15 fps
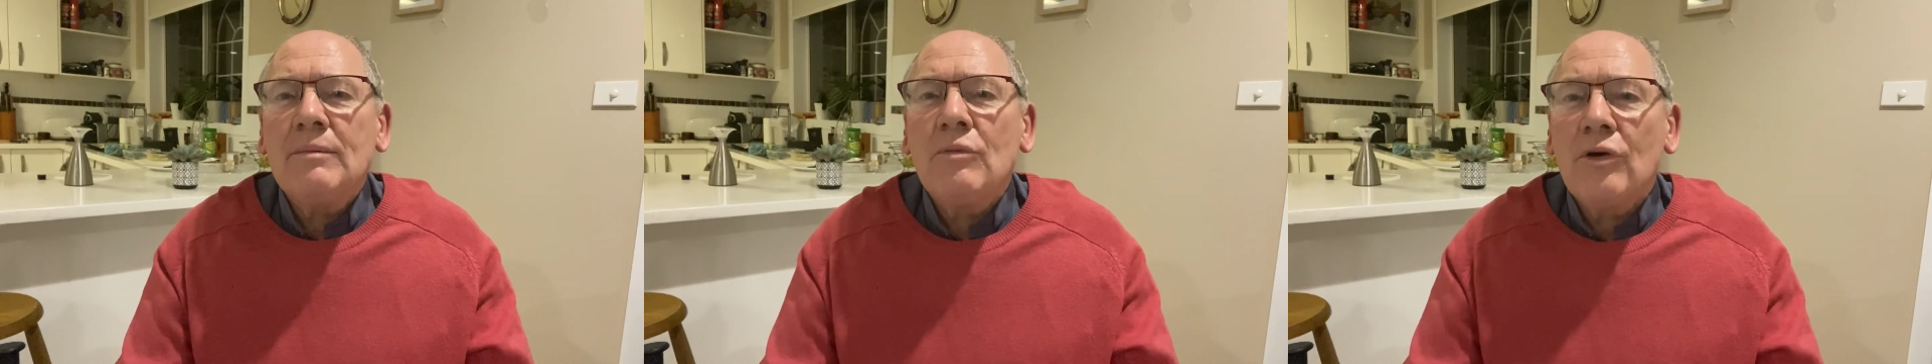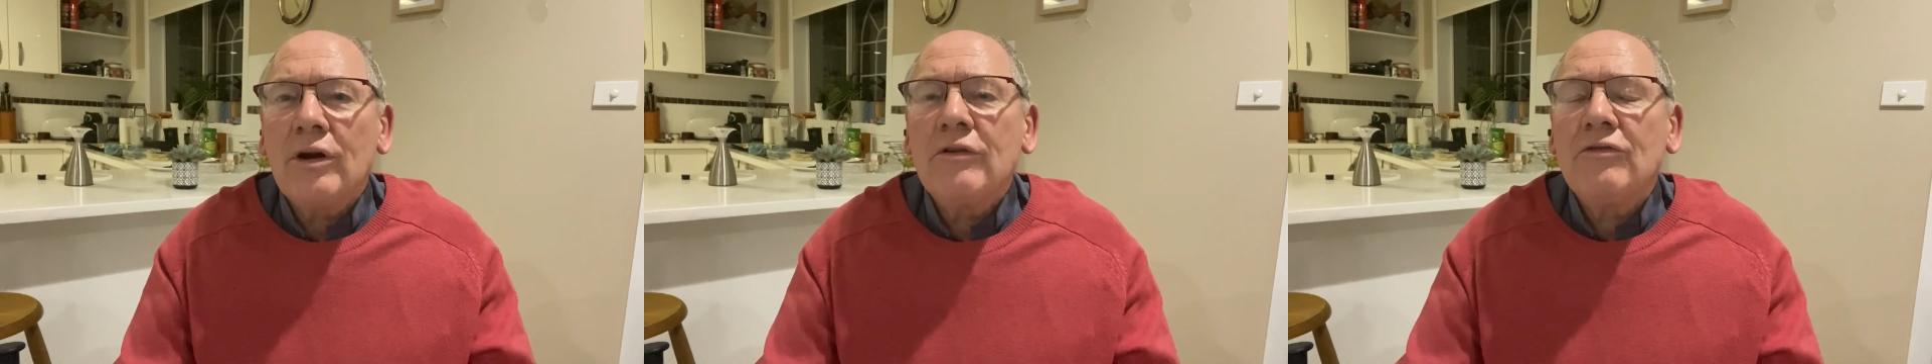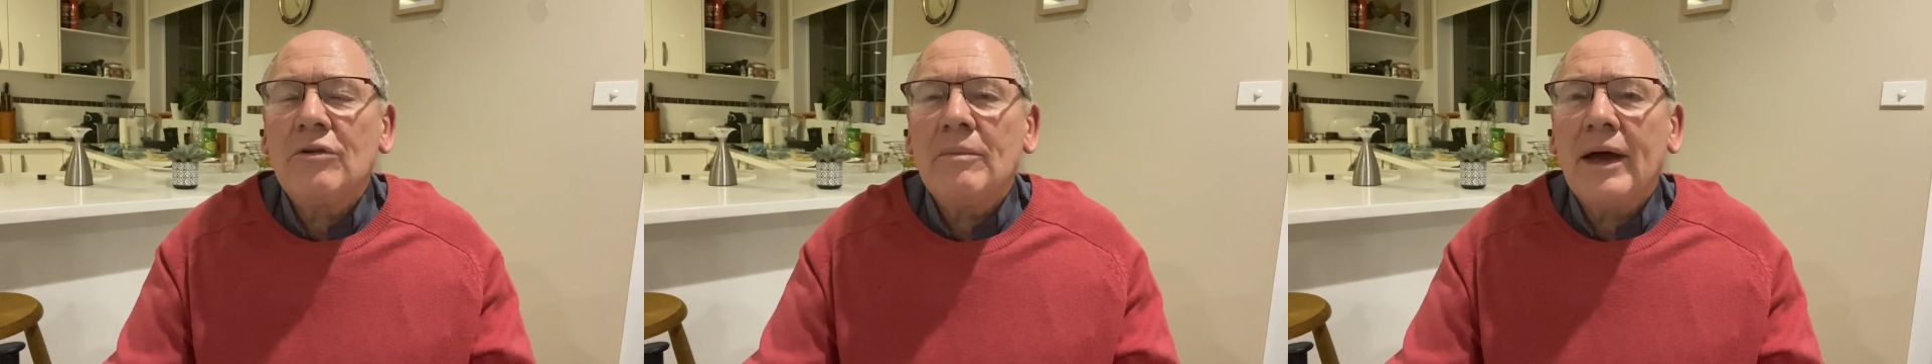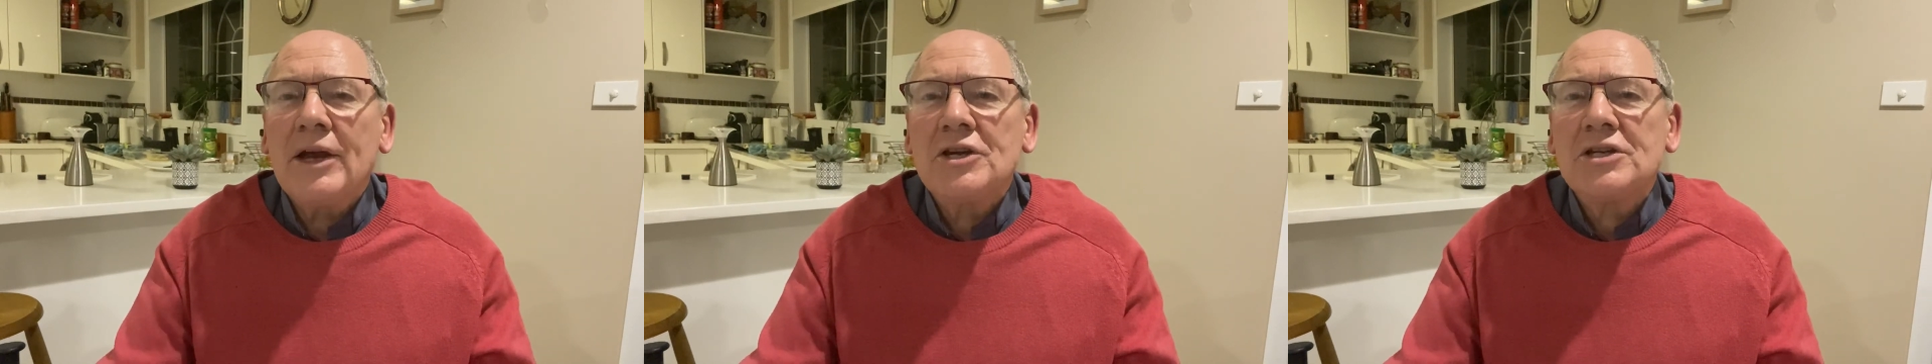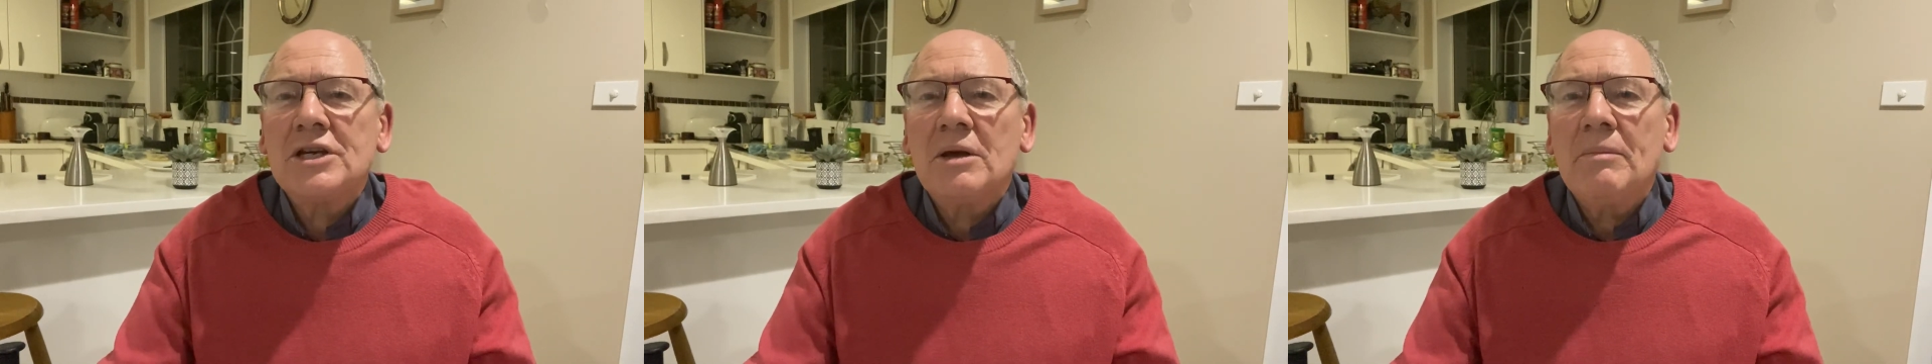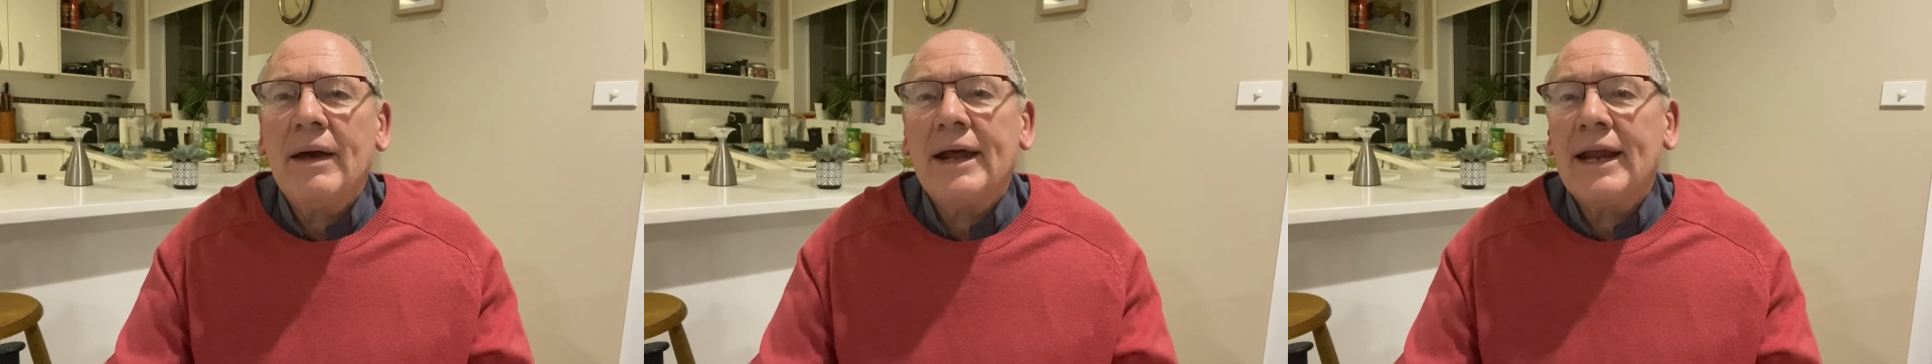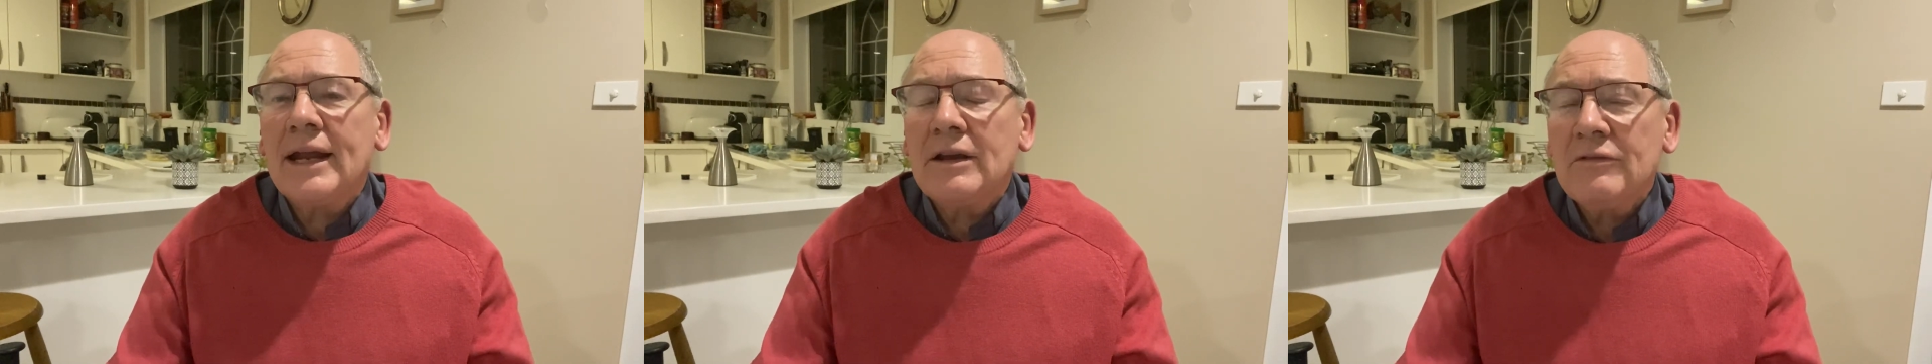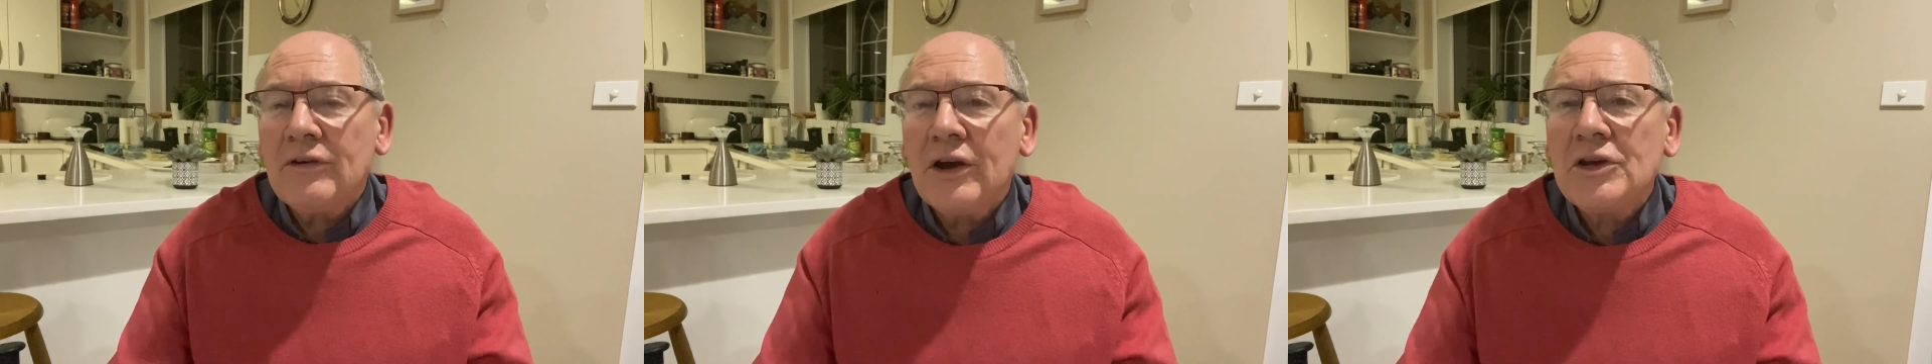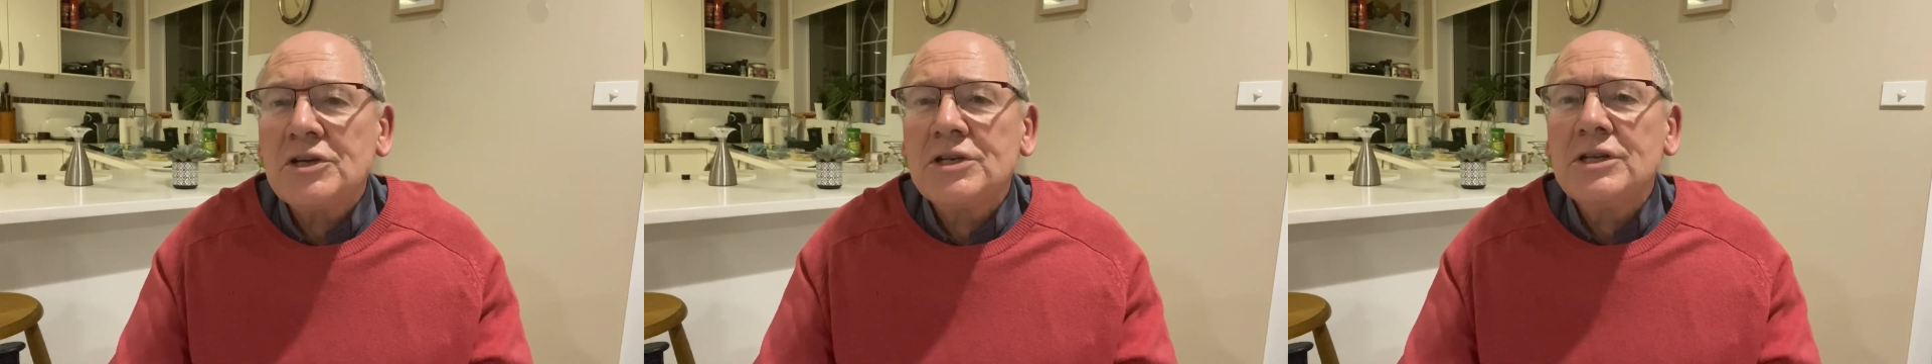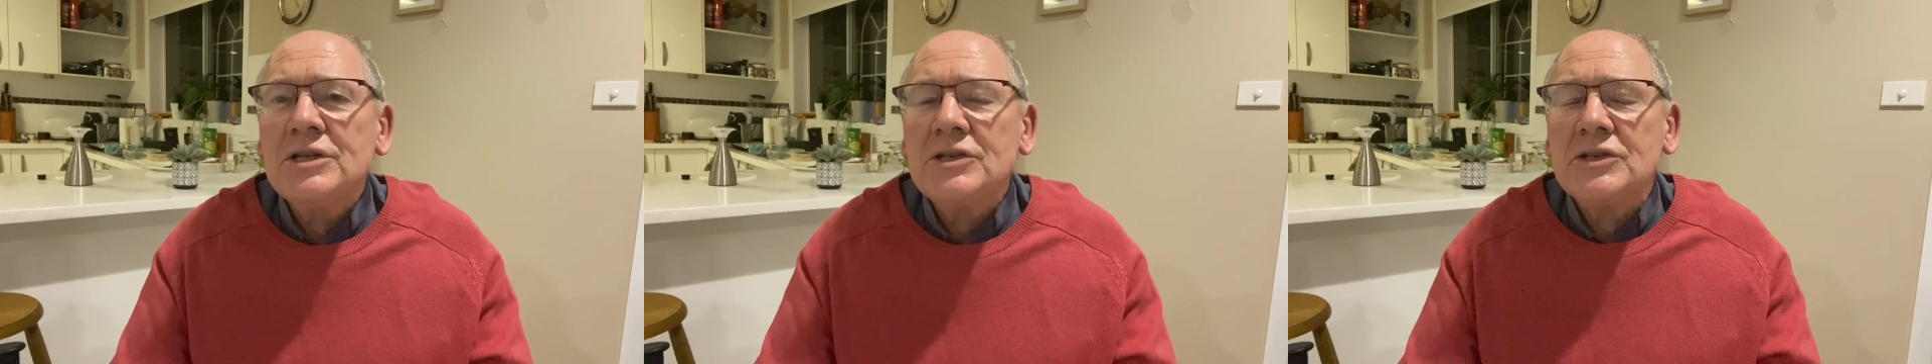more information about our
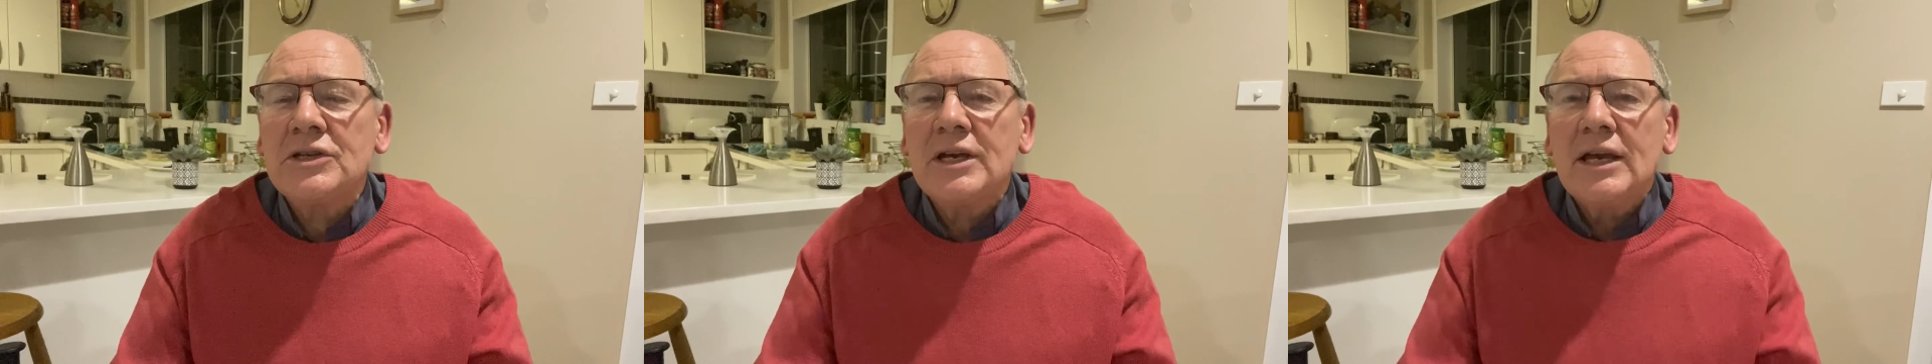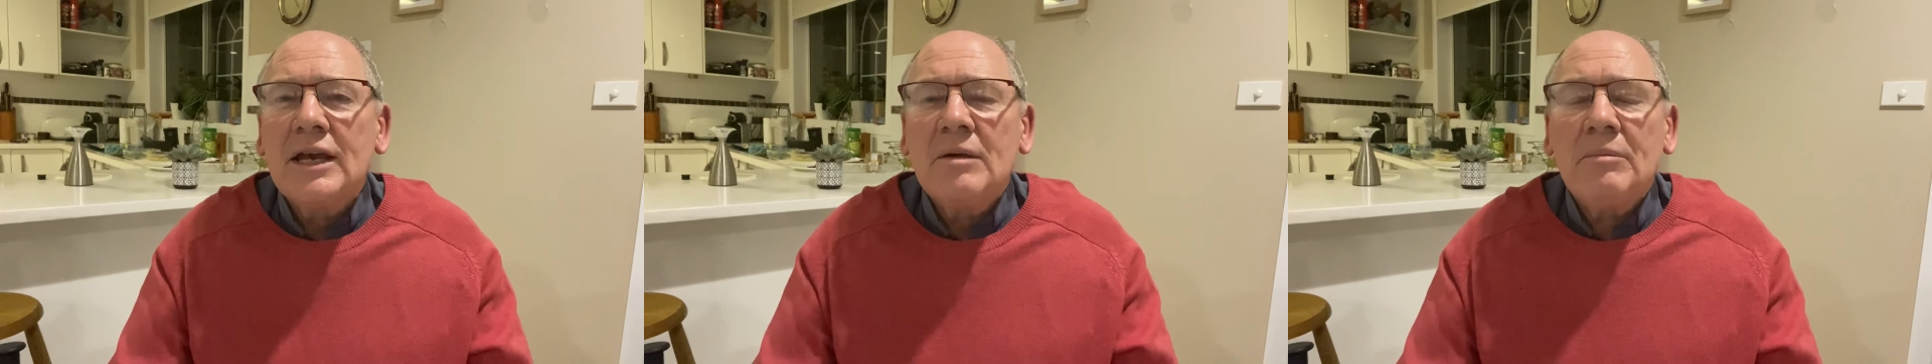devotions,